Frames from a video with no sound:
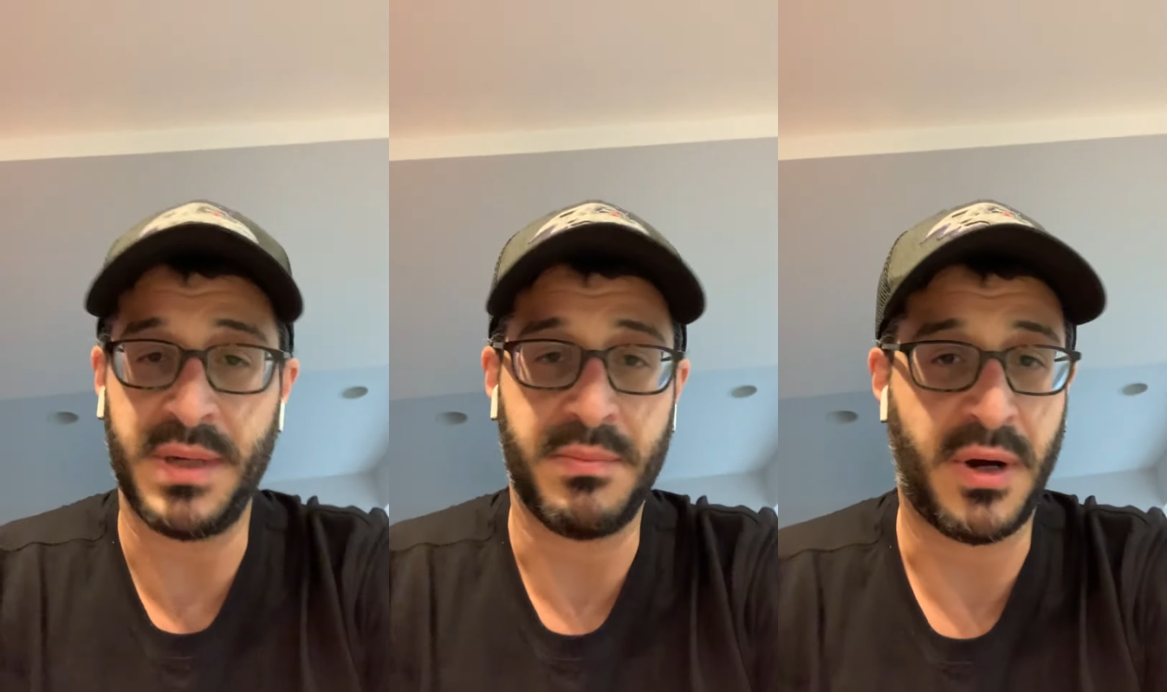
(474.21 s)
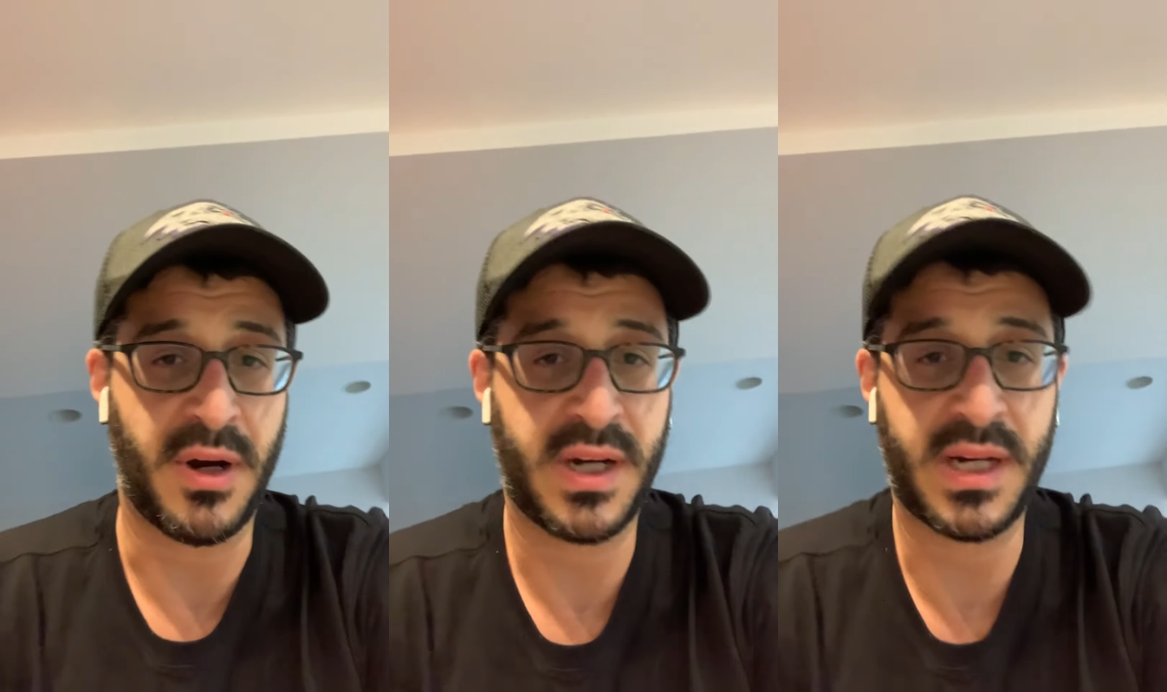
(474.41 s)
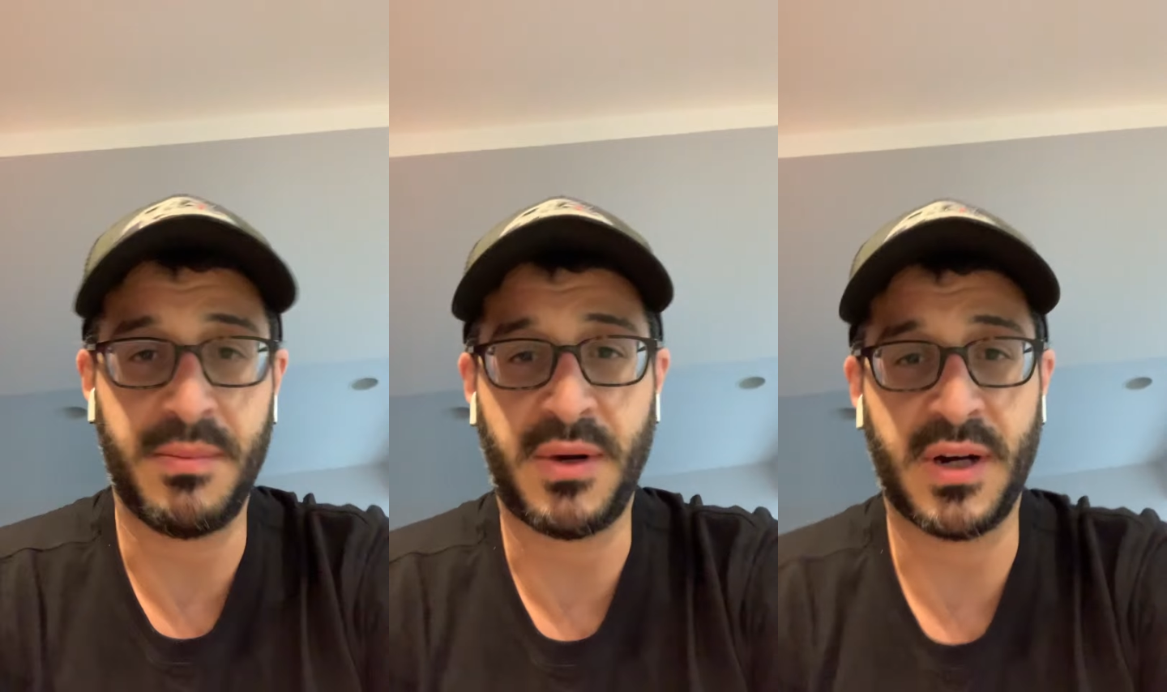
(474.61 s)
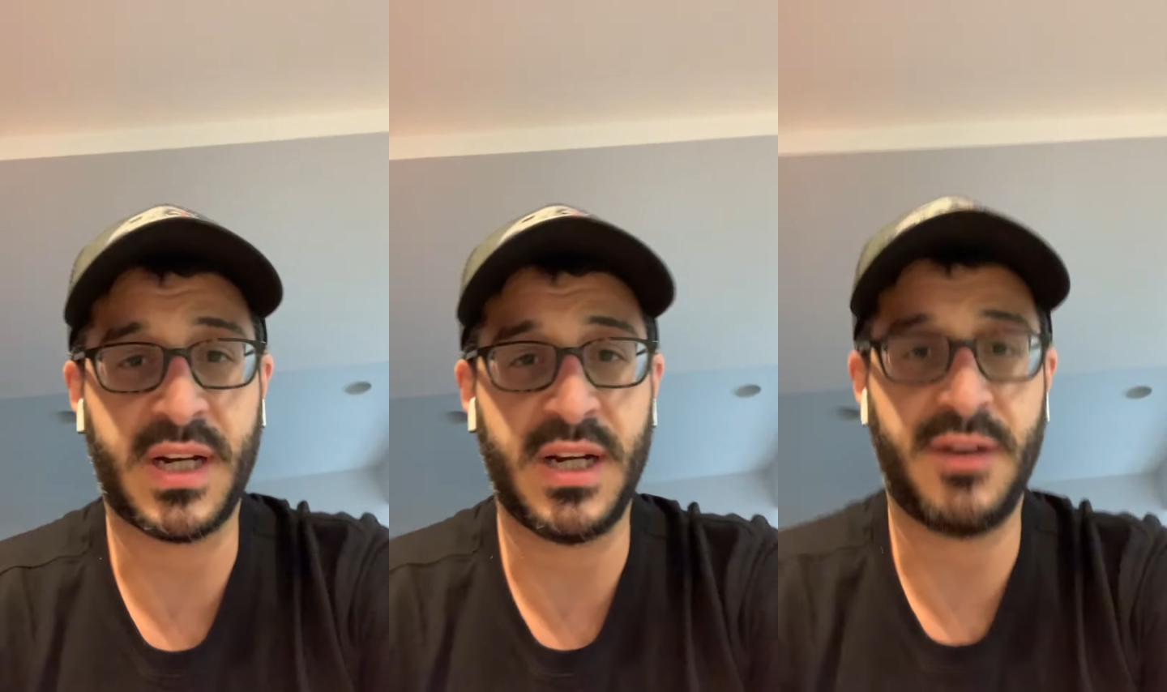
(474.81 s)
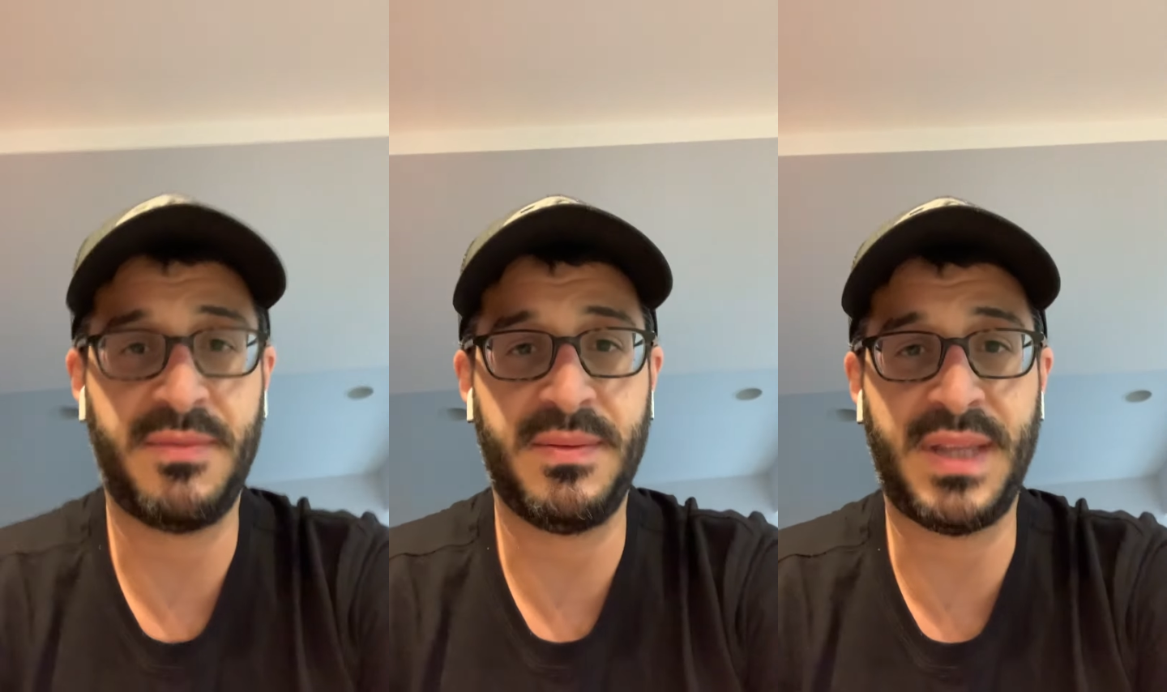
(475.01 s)

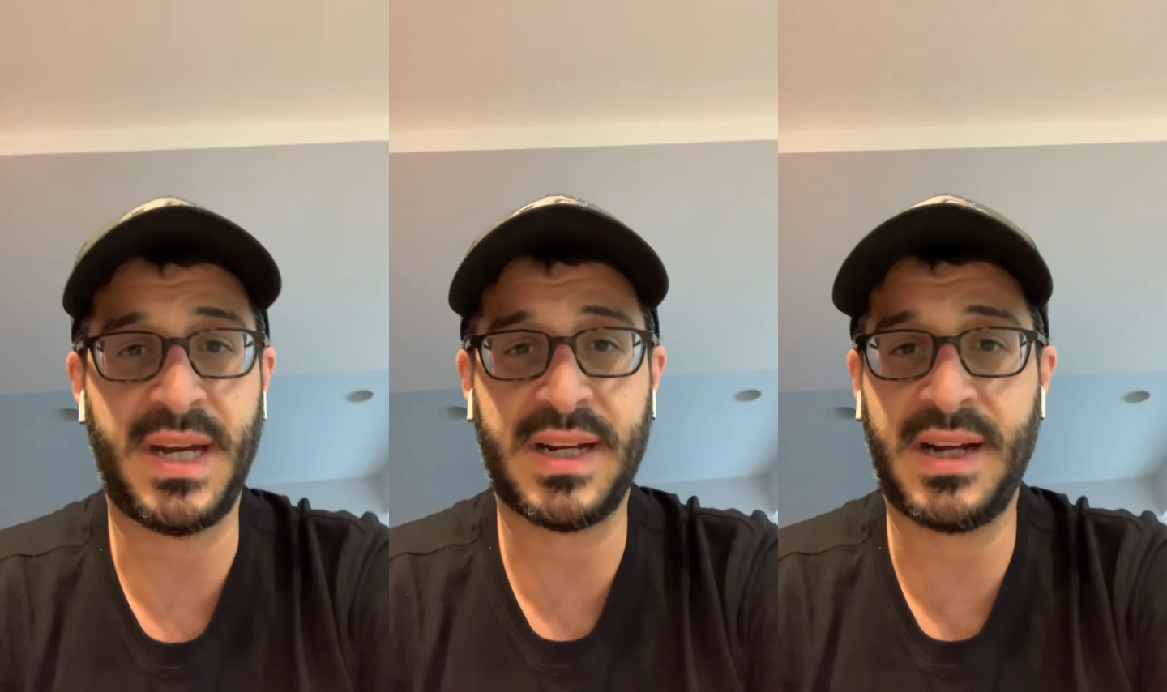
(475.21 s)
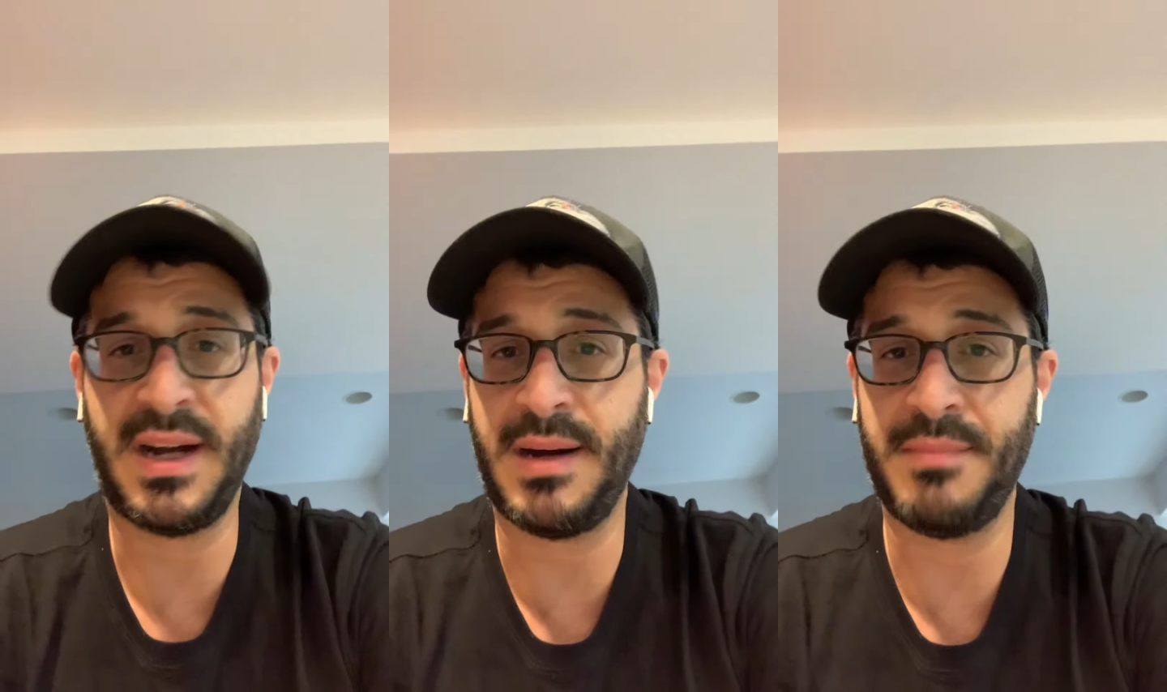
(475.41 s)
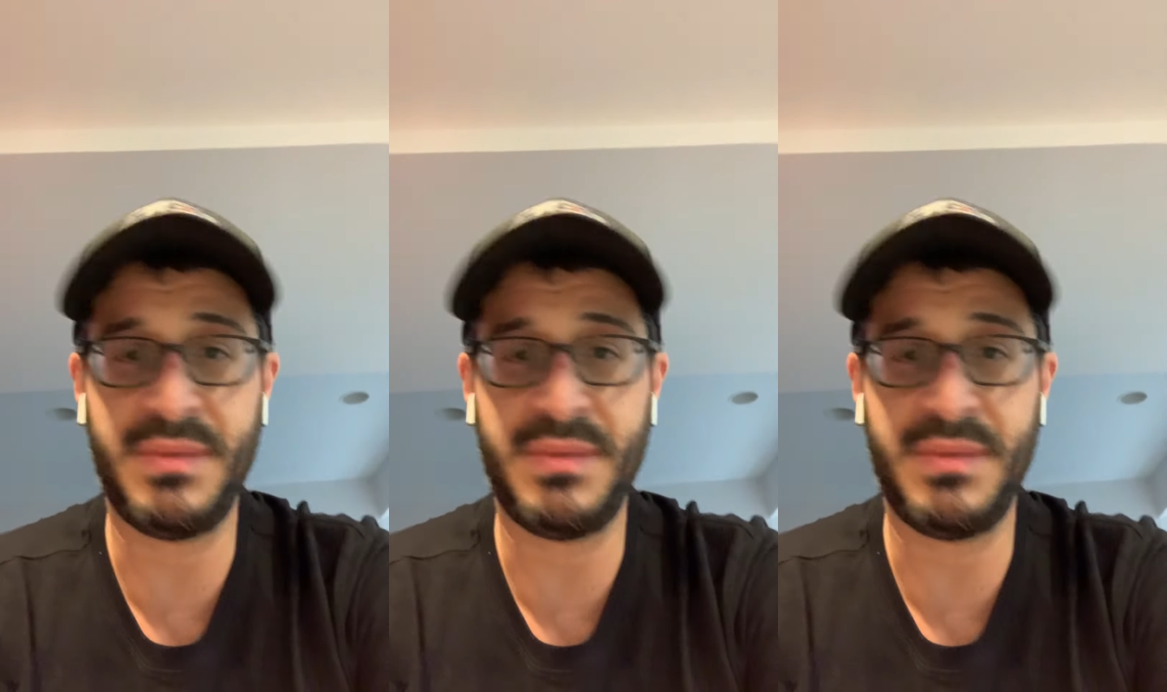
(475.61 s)
mark@markhelfman.com,